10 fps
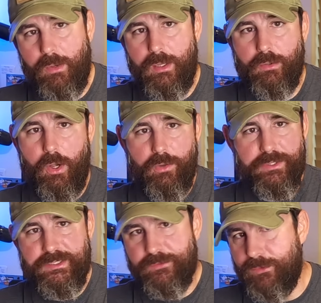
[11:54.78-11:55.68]
on all the
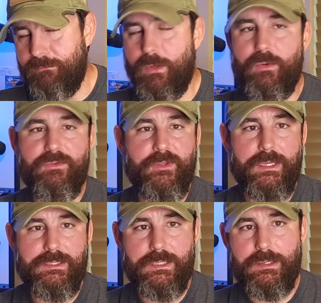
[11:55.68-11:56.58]
different modes I
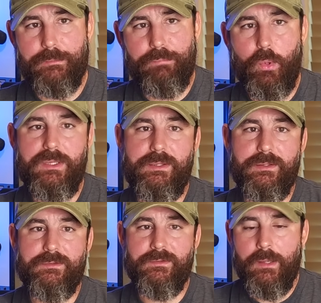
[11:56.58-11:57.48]
did. The point
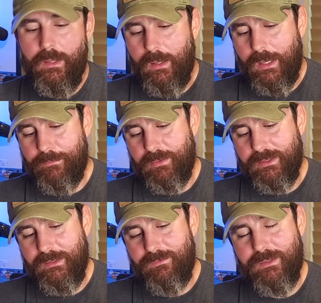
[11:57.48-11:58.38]
is, I
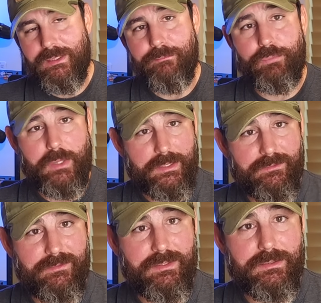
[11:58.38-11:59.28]
believe in
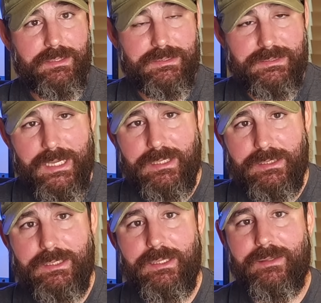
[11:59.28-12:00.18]
practicing daily,